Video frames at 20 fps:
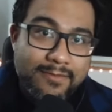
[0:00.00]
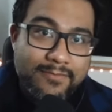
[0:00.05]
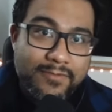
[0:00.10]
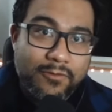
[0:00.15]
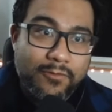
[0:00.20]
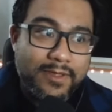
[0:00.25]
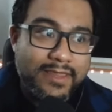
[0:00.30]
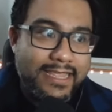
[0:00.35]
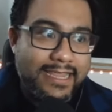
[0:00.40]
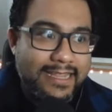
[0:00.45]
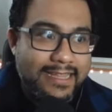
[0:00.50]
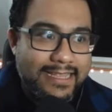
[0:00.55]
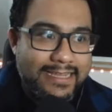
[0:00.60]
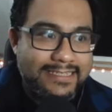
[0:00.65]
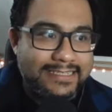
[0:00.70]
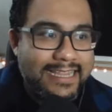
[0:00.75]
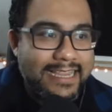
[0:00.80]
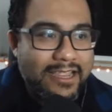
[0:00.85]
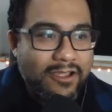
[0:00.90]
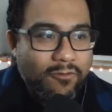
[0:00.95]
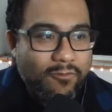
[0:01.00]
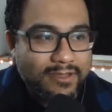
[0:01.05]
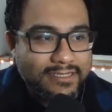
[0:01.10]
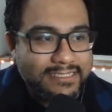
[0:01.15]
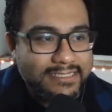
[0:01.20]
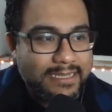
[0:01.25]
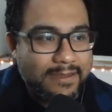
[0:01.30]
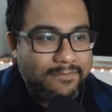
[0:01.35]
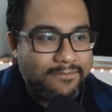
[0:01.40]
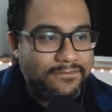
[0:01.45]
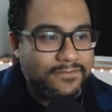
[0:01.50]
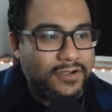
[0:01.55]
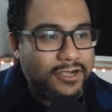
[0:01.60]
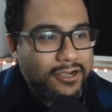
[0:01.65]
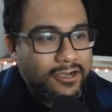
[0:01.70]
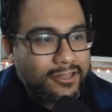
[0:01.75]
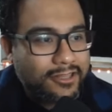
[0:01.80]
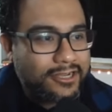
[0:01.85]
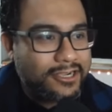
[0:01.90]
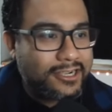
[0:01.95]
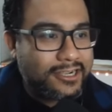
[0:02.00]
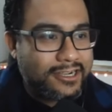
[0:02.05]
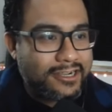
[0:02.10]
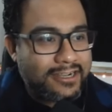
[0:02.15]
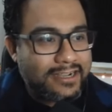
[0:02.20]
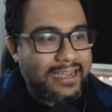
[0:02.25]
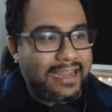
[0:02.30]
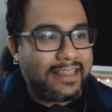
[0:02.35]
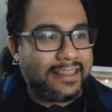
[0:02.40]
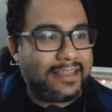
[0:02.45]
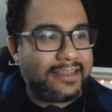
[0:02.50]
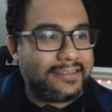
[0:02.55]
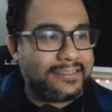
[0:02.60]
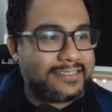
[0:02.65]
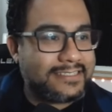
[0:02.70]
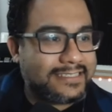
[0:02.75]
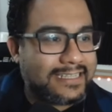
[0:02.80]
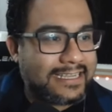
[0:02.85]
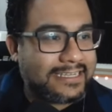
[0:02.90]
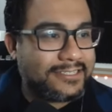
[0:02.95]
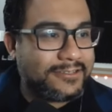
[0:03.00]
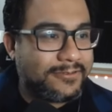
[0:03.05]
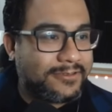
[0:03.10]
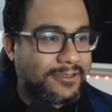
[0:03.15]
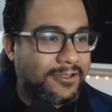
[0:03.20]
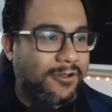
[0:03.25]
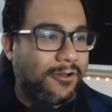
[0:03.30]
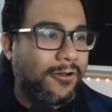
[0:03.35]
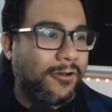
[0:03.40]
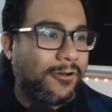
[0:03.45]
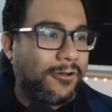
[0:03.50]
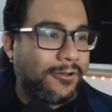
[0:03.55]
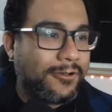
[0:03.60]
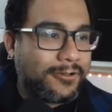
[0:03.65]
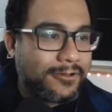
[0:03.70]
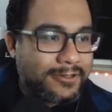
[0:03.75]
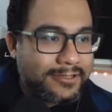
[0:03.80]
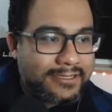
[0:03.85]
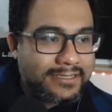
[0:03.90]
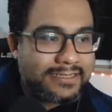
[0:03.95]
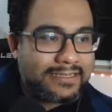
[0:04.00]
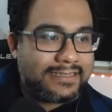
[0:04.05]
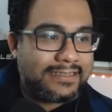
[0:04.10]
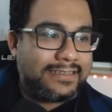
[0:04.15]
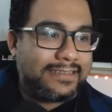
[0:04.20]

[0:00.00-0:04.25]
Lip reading: But when they, like, take it one step further, and they're just, like, doing the whole...